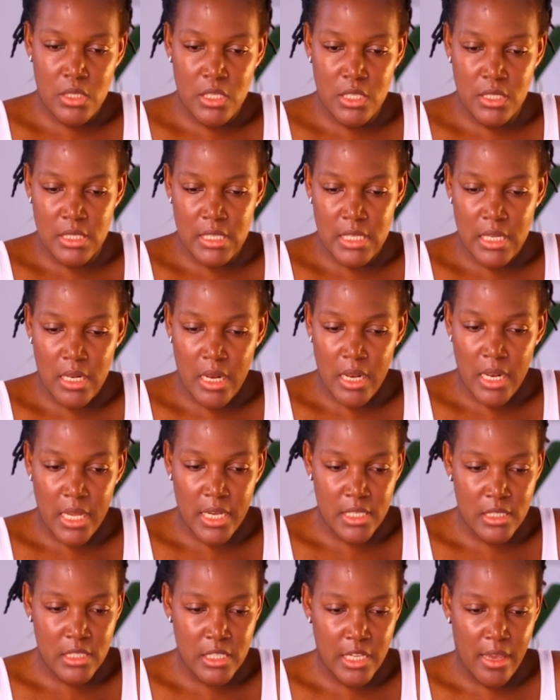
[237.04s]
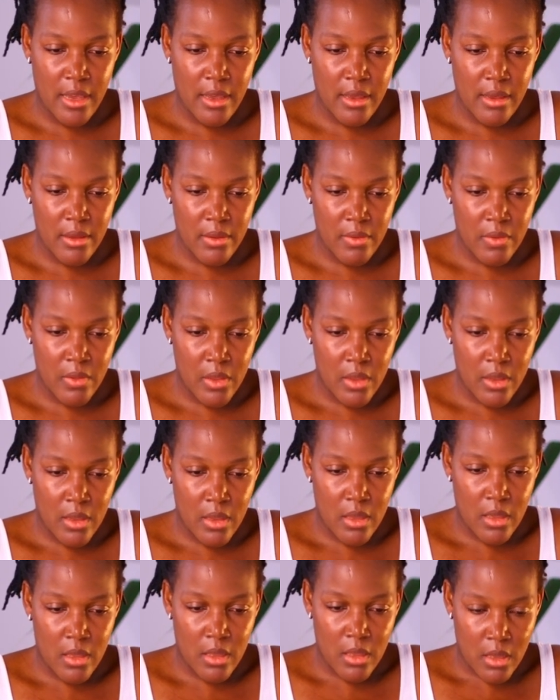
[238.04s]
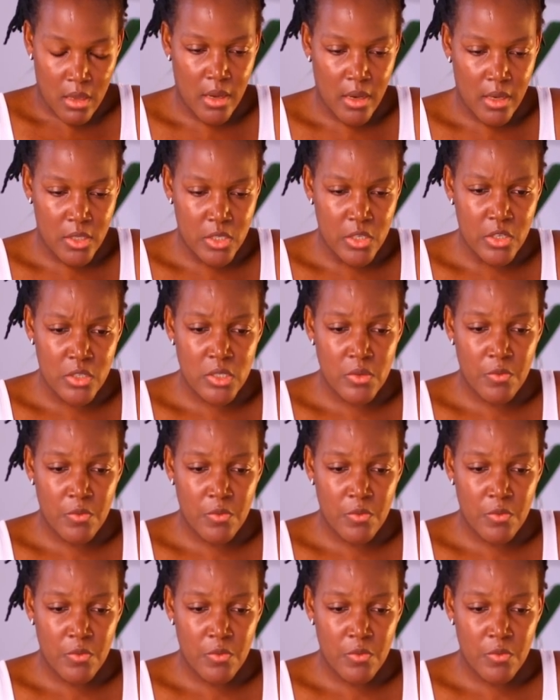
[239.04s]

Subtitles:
this light here. It looks